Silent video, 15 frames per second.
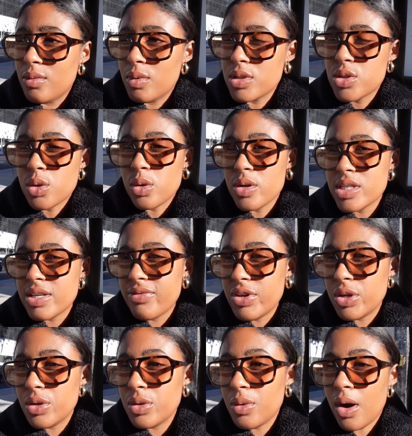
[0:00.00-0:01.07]
What's cool is if
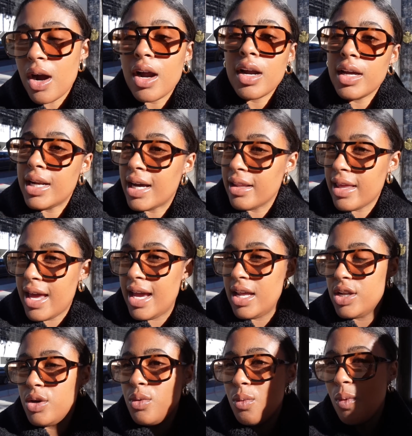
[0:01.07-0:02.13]
you are in LA
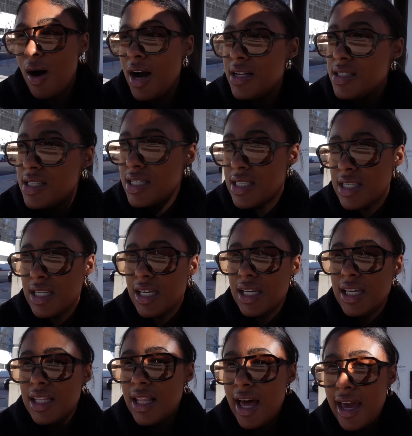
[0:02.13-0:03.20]
and you want to
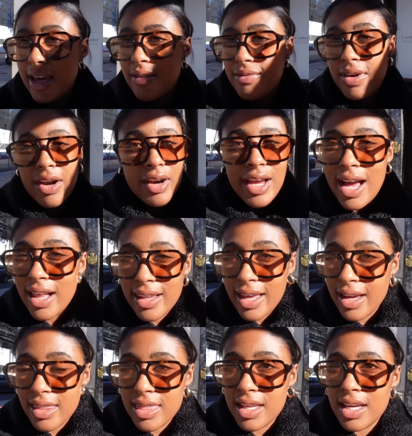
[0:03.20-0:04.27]
see like very
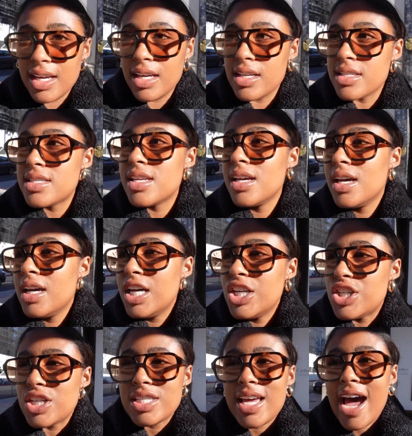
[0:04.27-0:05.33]
LA things,
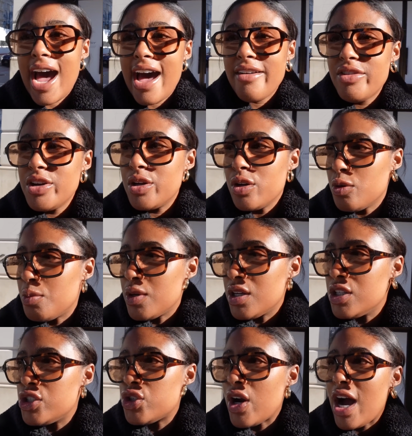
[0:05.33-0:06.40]
just have an
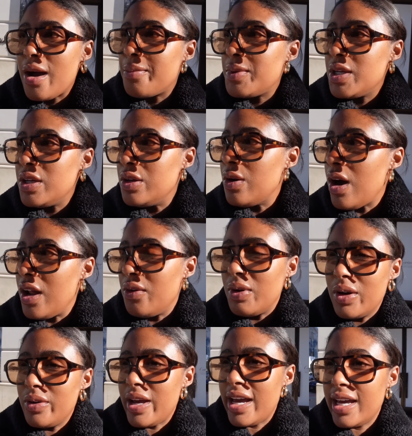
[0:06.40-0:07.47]
Uber drop you on
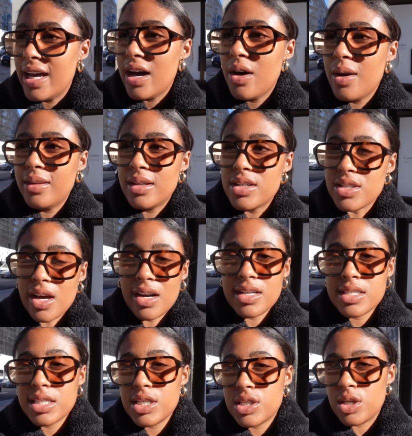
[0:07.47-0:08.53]
Rodeo, and there's
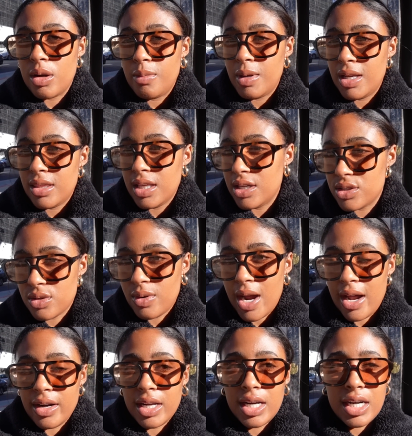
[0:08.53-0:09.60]
honestly so many things
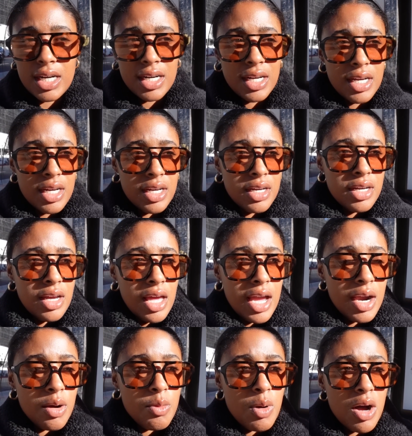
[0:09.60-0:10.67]
around here.
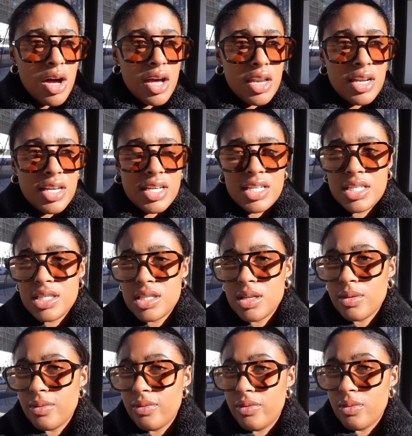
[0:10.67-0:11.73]
Erewhon is
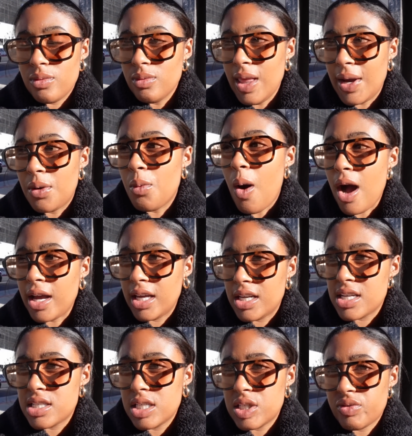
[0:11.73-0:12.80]
like walking
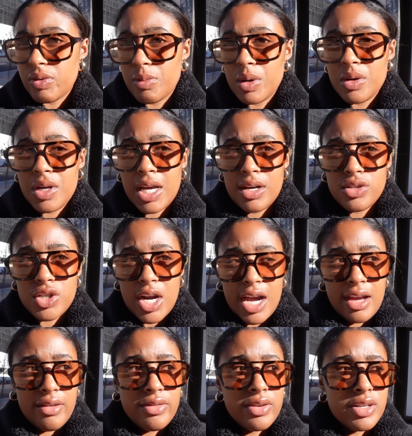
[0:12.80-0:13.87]
distance from Rodeo
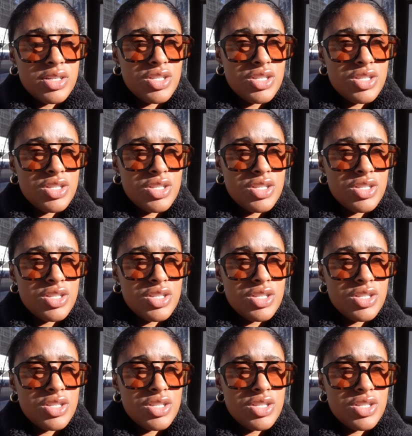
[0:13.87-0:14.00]
Drive.